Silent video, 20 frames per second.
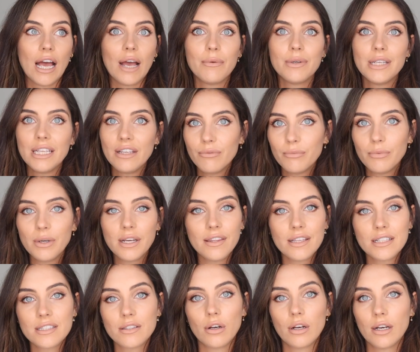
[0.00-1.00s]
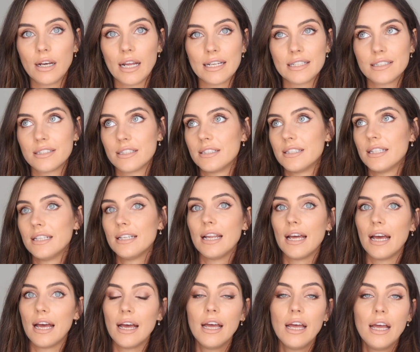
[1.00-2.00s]
I would even wear this on a night to
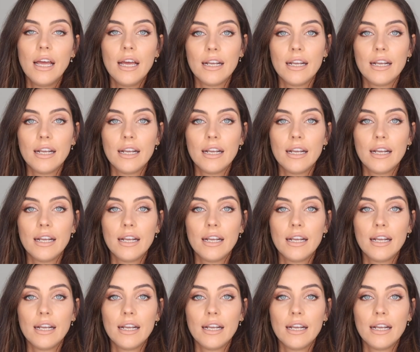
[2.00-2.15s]
dinner,